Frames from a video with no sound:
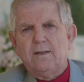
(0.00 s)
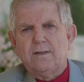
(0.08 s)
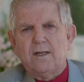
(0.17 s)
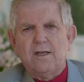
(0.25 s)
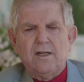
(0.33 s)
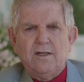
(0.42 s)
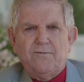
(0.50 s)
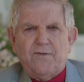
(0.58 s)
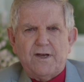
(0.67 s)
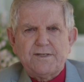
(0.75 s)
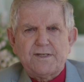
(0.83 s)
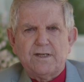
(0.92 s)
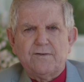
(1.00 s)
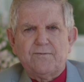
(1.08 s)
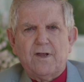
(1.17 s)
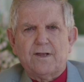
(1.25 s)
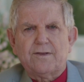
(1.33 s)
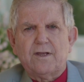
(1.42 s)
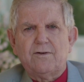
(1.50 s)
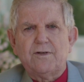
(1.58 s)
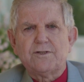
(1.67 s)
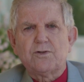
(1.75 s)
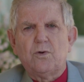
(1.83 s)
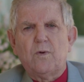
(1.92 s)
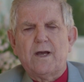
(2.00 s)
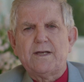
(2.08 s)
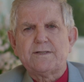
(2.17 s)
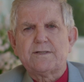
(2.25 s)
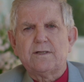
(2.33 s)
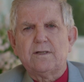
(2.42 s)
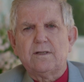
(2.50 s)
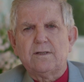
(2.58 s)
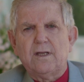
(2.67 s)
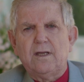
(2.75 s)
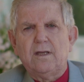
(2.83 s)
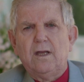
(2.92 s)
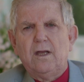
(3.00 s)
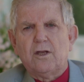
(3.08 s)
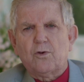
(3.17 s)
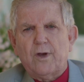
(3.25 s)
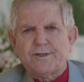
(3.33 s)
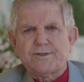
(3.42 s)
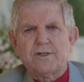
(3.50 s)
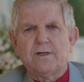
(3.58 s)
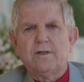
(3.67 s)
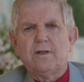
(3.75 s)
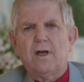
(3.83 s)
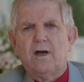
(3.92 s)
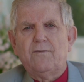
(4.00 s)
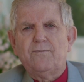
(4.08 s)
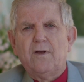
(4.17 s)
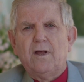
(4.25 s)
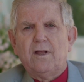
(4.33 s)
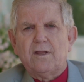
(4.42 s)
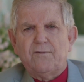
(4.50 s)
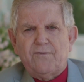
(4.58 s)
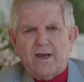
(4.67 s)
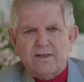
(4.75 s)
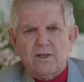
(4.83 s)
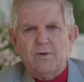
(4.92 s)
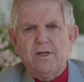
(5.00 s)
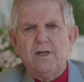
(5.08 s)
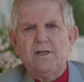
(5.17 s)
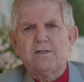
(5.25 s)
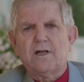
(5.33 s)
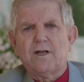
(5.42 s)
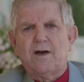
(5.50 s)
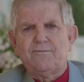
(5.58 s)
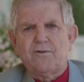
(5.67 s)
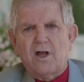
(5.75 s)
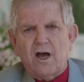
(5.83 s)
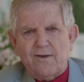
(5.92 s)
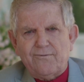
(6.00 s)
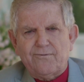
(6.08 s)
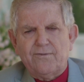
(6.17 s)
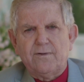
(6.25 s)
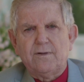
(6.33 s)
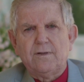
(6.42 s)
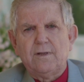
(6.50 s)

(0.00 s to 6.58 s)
that in the facing of death, there is always the question of the fact that we need to love life.